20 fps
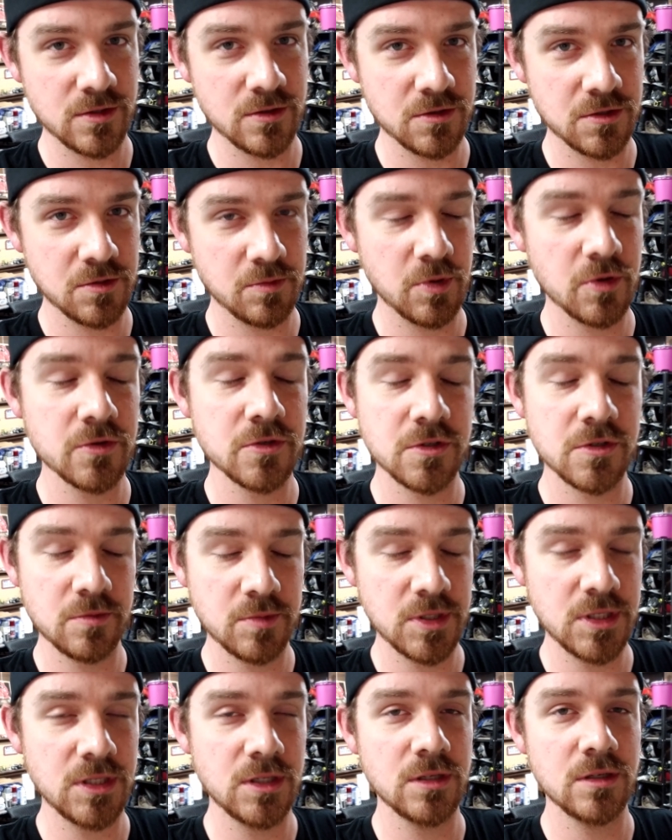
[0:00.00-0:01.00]
They're supposed to
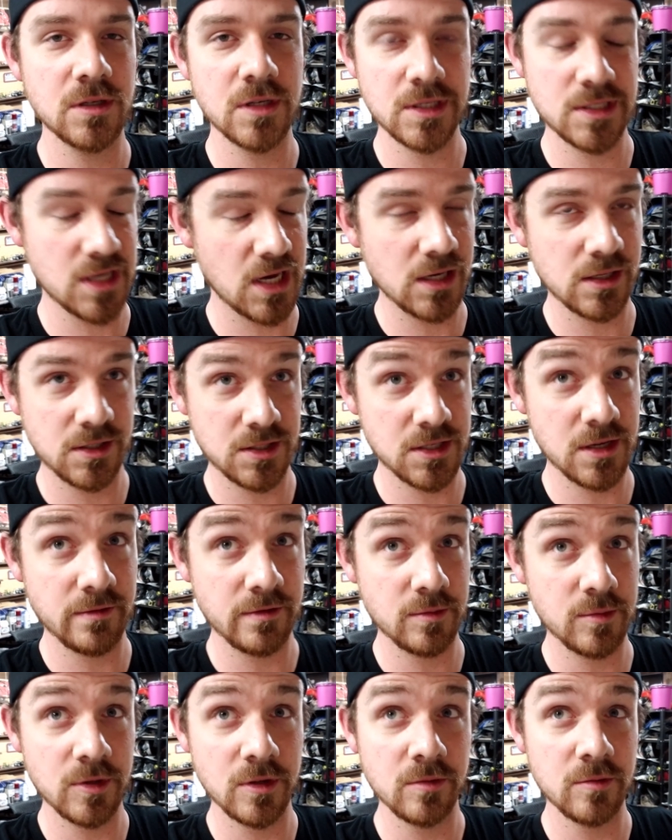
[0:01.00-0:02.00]
be exactly
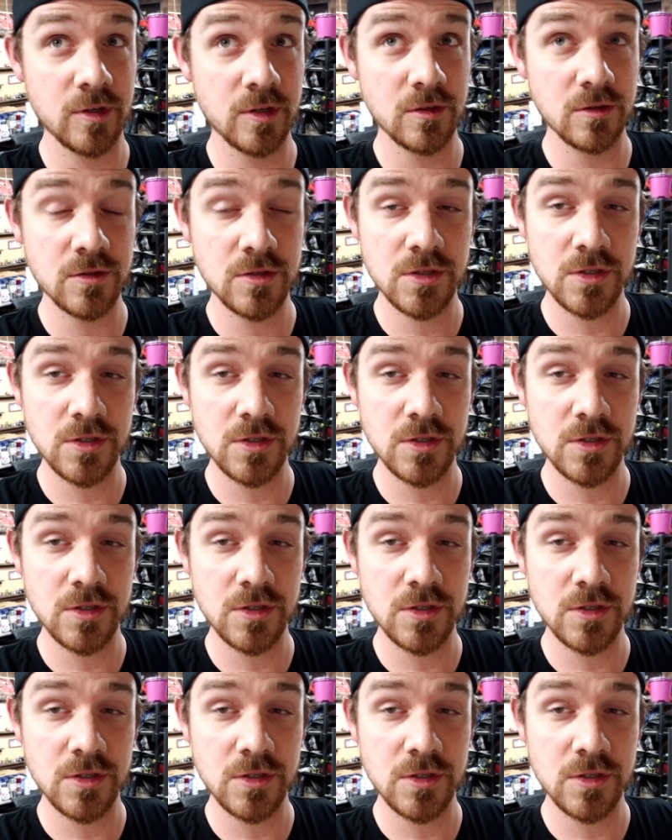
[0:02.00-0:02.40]
7 millimeters.